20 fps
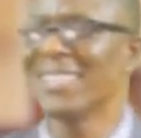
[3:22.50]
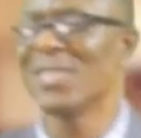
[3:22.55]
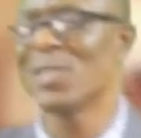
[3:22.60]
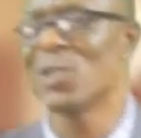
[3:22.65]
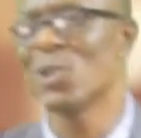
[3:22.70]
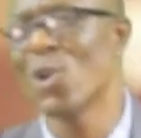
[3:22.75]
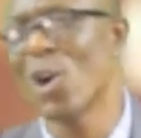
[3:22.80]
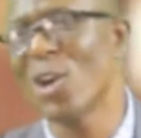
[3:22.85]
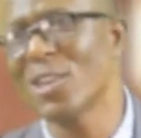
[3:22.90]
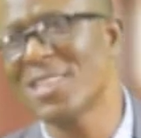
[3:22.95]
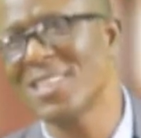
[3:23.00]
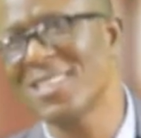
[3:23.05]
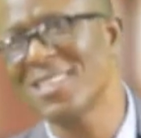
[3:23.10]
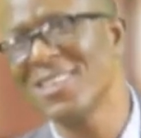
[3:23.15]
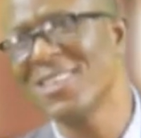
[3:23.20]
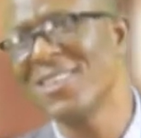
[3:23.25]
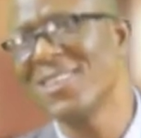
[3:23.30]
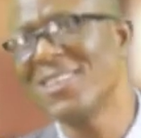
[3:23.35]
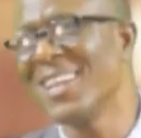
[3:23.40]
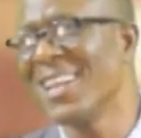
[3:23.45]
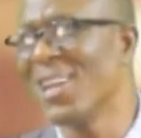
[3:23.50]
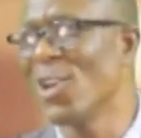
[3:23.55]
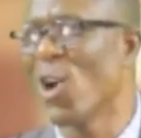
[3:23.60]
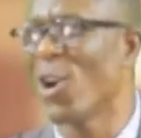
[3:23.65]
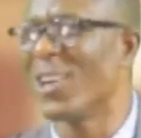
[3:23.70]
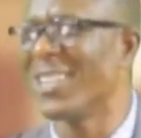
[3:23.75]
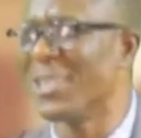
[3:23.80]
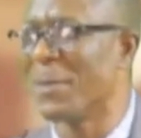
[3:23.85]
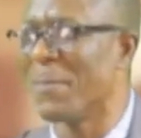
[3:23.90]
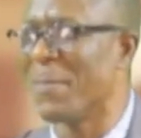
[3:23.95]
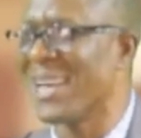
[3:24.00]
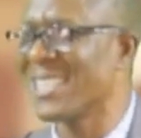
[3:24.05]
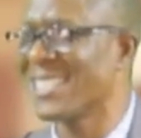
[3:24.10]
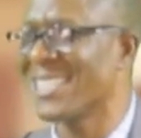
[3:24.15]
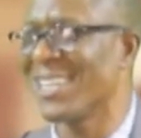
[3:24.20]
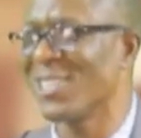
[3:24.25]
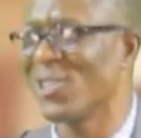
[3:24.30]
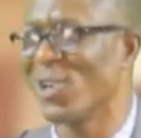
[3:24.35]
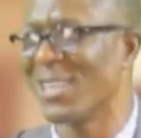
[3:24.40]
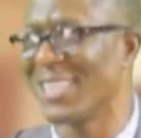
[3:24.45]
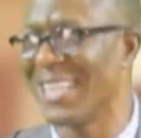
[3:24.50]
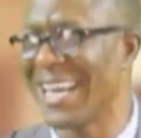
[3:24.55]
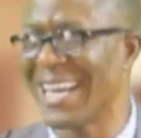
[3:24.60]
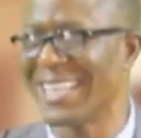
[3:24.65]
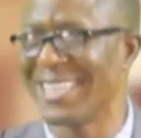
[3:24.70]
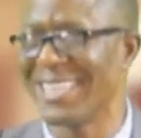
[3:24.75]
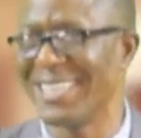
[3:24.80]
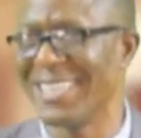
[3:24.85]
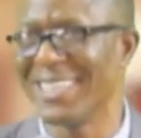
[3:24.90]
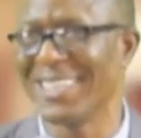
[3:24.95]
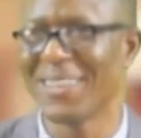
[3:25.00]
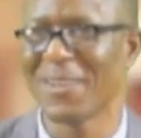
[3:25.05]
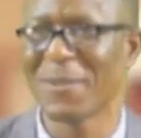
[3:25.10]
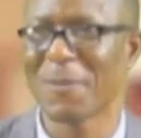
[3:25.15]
is not really on the message on that day.